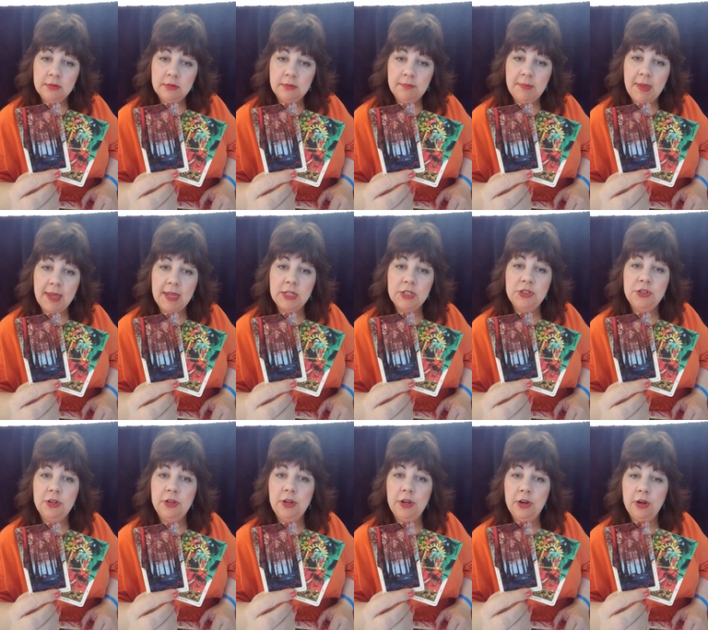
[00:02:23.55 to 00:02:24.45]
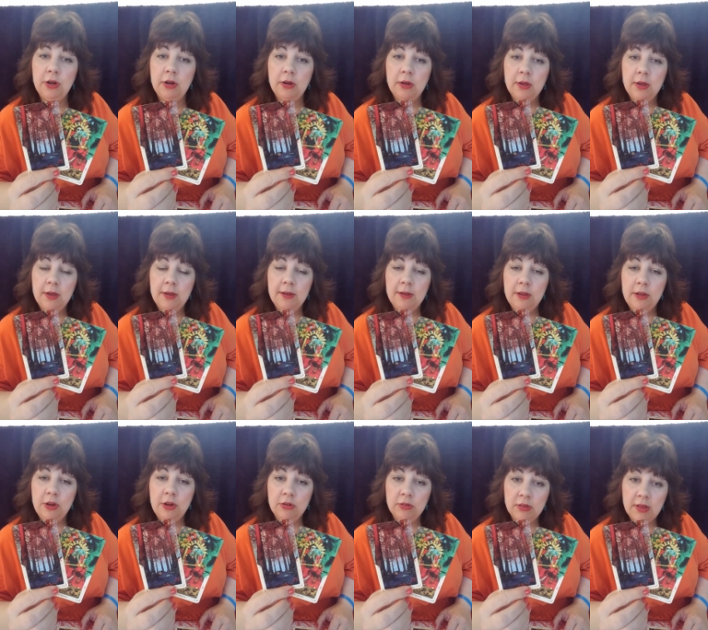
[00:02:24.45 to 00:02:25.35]
making sure you're
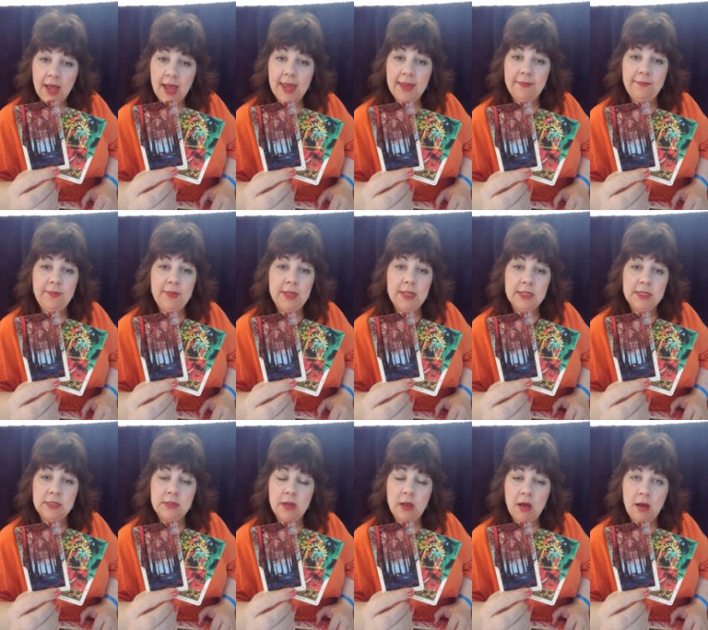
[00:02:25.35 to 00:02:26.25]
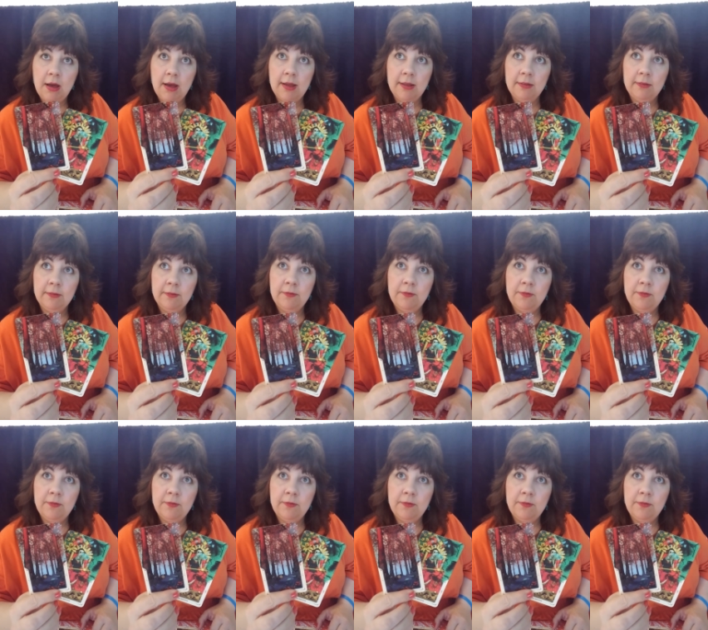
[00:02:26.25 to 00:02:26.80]
your life is on,